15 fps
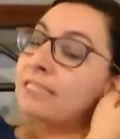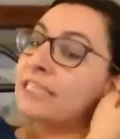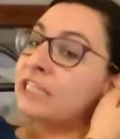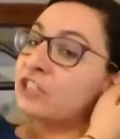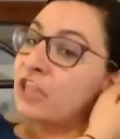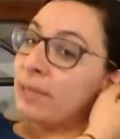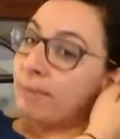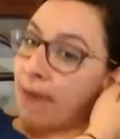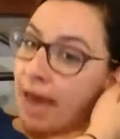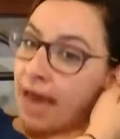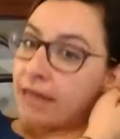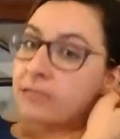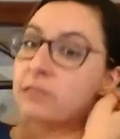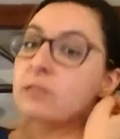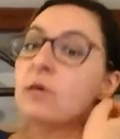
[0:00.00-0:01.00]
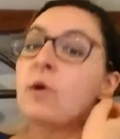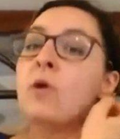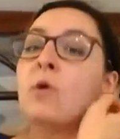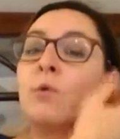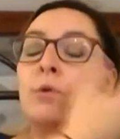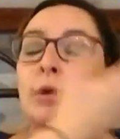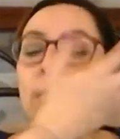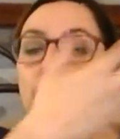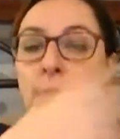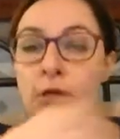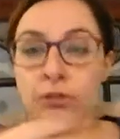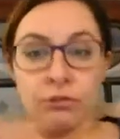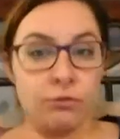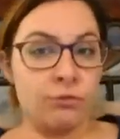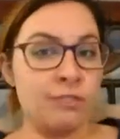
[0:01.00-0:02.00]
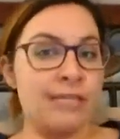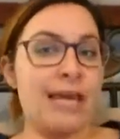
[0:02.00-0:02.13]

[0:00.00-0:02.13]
TJ Maxx or Marshall's.